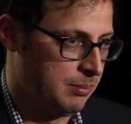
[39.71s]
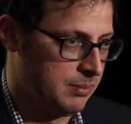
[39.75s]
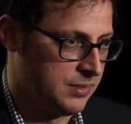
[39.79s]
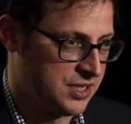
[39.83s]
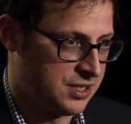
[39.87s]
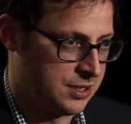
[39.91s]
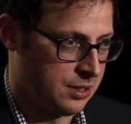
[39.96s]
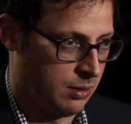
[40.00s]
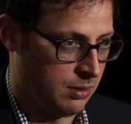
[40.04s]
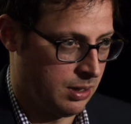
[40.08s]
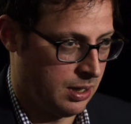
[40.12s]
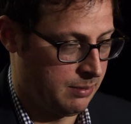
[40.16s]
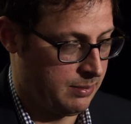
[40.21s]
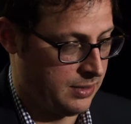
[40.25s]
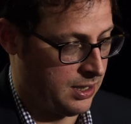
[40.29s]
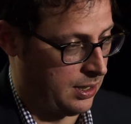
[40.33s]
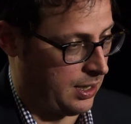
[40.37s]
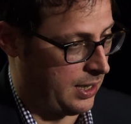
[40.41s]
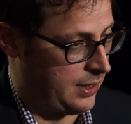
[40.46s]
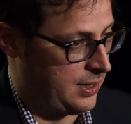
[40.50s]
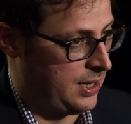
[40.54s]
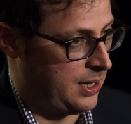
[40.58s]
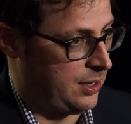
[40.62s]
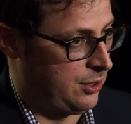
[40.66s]
So I mean,
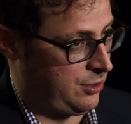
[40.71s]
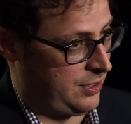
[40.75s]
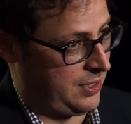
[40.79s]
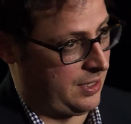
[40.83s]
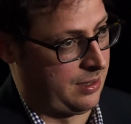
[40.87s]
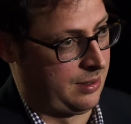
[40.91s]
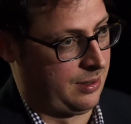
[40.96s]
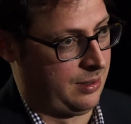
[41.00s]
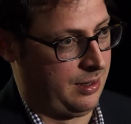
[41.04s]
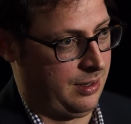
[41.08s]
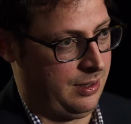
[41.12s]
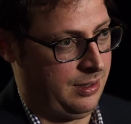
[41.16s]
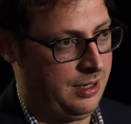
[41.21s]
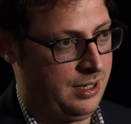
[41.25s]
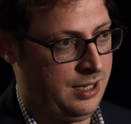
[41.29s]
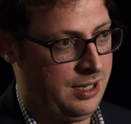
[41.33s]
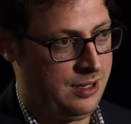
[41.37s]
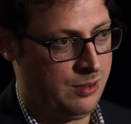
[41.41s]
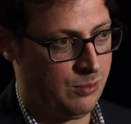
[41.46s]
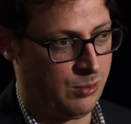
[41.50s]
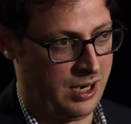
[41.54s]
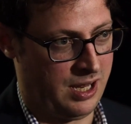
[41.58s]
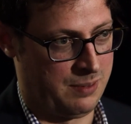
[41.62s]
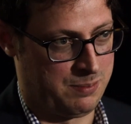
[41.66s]
I think in general,
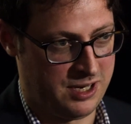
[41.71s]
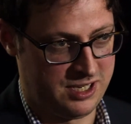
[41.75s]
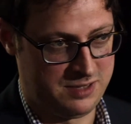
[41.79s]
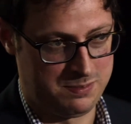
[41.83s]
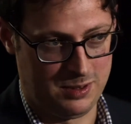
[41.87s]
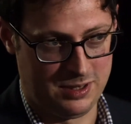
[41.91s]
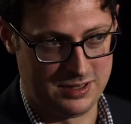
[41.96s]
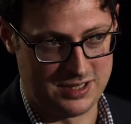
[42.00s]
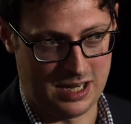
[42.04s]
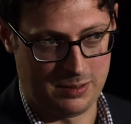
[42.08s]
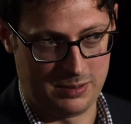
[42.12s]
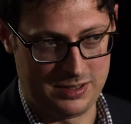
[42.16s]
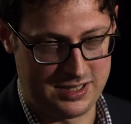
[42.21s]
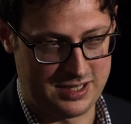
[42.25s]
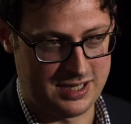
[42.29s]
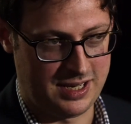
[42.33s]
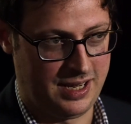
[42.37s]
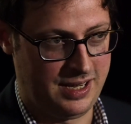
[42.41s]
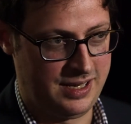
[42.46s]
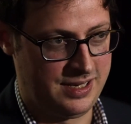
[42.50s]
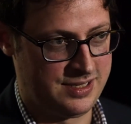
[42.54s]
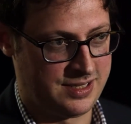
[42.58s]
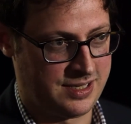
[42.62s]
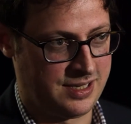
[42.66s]
one of the principles I would
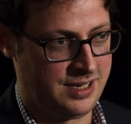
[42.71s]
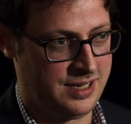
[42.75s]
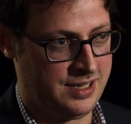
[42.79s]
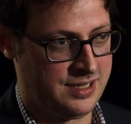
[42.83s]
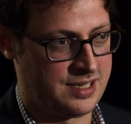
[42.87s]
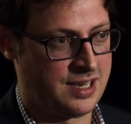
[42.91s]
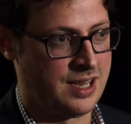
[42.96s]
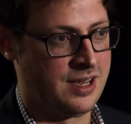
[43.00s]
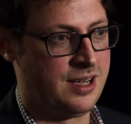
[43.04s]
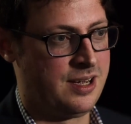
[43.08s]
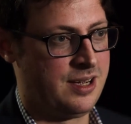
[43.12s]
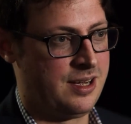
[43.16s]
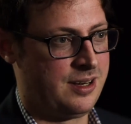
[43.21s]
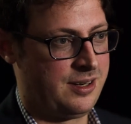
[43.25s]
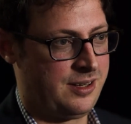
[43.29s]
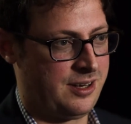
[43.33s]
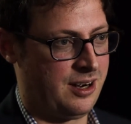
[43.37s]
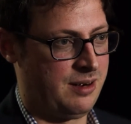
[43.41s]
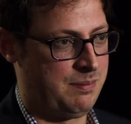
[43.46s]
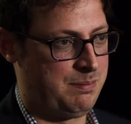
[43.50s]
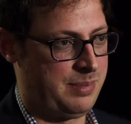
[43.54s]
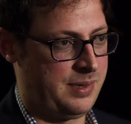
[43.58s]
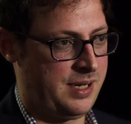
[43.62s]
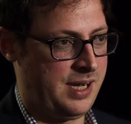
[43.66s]
say is
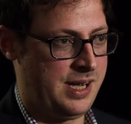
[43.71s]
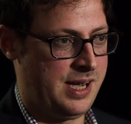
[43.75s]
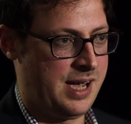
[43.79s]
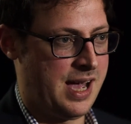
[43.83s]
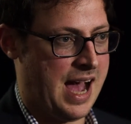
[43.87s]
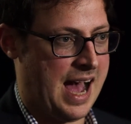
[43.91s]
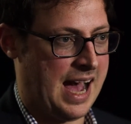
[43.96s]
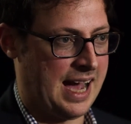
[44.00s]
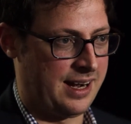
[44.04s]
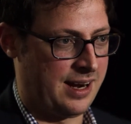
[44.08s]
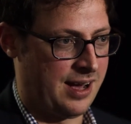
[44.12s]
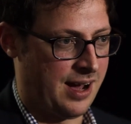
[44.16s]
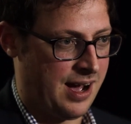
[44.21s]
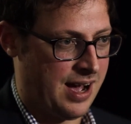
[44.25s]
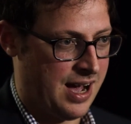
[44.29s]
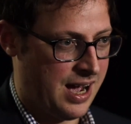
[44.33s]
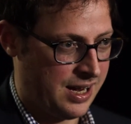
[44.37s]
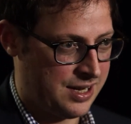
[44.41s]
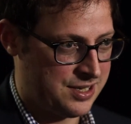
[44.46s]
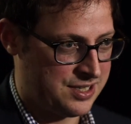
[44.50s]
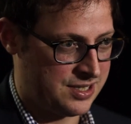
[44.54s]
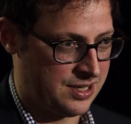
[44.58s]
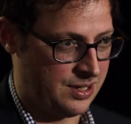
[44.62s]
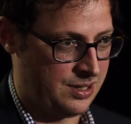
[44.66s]
don't be ad
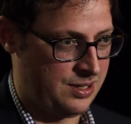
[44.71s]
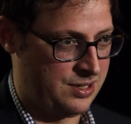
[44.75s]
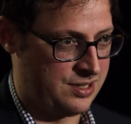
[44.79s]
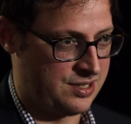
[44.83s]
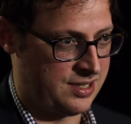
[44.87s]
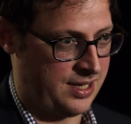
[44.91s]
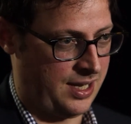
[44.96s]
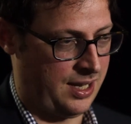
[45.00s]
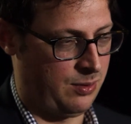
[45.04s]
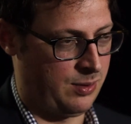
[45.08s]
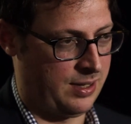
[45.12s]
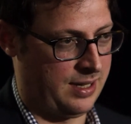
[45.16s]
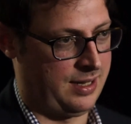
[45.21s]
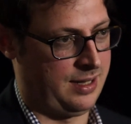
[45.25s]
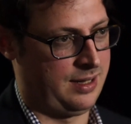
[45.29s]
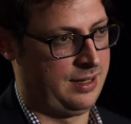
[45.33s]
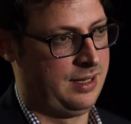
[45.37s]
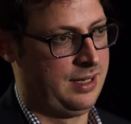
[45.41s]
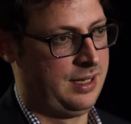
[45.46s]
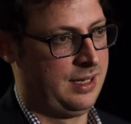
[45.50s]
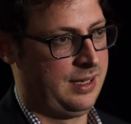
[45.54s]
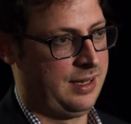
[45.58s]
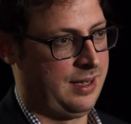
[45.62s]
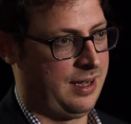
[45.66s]
hoc. So you say, well,
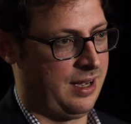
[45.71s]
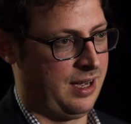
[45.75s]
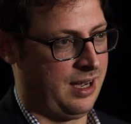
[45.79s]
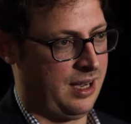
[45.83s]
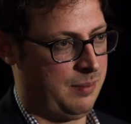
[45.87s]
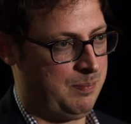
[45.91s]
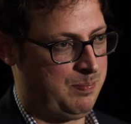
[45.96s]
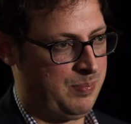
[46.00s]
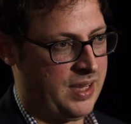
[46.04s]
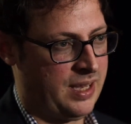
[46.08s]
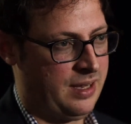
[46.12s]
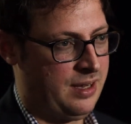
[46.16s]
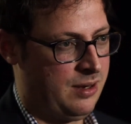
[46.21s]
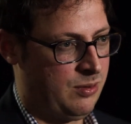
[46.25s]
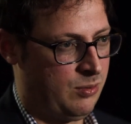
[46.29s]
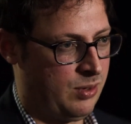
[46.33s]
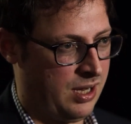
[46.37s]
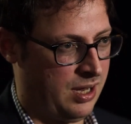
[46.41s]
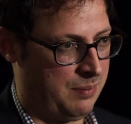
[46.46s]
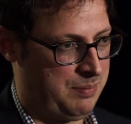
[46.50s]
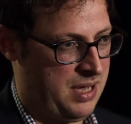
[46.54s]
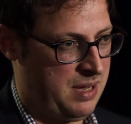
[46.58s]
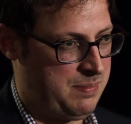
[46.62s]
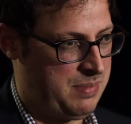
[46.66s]

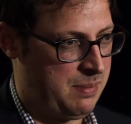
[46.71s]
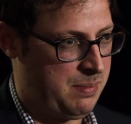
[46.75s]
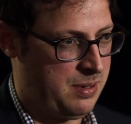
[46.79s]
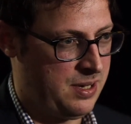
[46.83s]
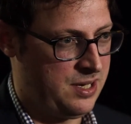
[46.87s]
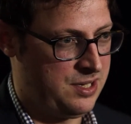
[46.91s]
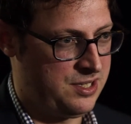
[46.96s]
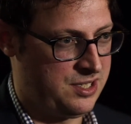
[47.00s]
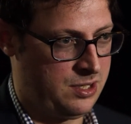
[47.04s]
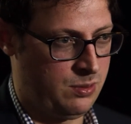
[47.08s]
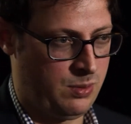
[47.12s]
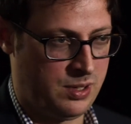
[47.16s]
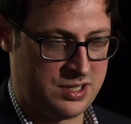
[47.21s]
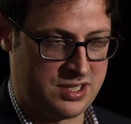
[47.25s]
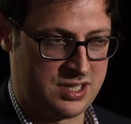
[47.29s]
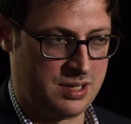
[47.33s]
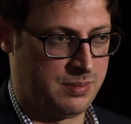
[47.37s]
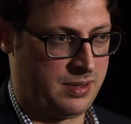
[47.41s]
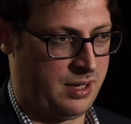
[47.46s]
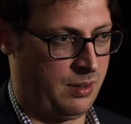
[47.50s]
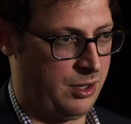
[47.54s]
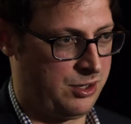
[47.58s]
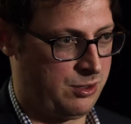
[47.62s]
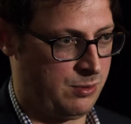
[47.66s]
PPP is doing
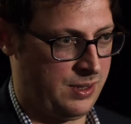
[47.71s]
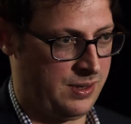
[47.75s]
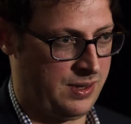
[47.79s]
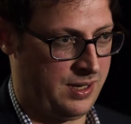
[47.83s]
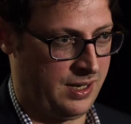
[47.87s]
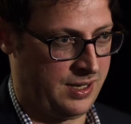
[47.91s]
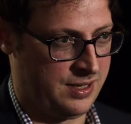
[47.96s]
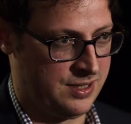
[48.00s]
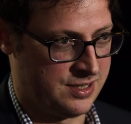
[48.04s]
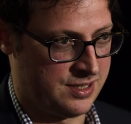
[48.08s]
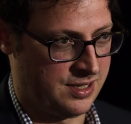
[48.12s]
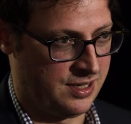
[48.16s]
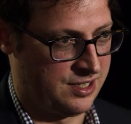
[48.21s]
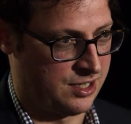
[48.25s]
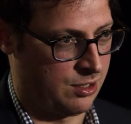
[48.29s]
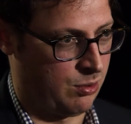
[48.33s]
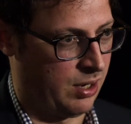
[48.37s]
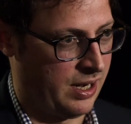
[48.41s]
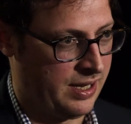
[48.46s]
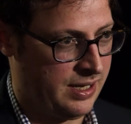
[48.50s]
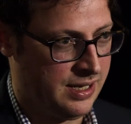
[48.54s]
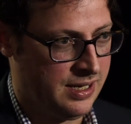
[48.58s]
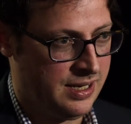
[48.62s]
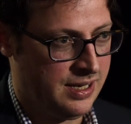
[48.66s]
something which we think is
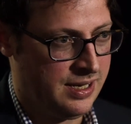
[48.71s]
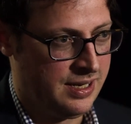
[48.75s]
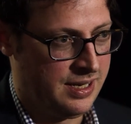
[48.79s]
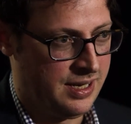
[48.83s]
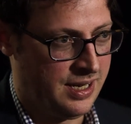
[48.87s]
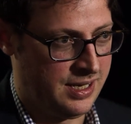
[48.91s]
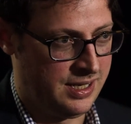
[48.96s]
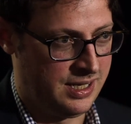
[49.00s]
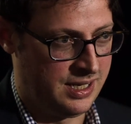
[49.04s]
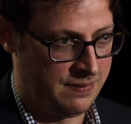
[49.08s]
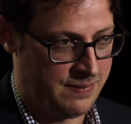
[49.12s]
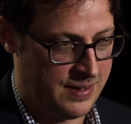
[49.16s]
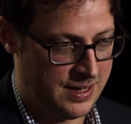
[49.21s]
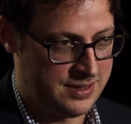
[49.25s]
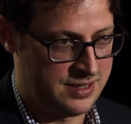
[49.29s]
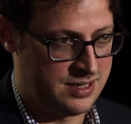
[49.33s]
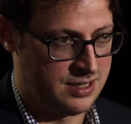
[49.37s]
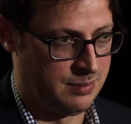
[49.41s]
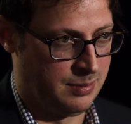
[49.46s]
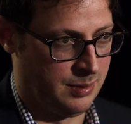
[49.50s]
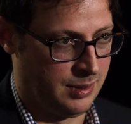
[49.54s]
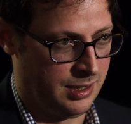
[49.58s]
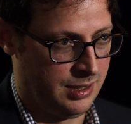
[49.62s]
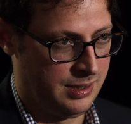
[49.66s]
quite
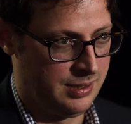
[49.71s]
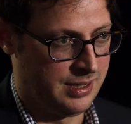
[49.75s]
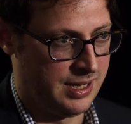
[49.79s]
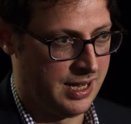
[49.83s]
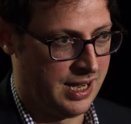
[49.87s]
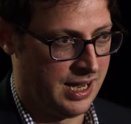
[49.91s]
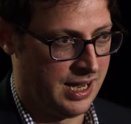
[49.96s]
indefensible,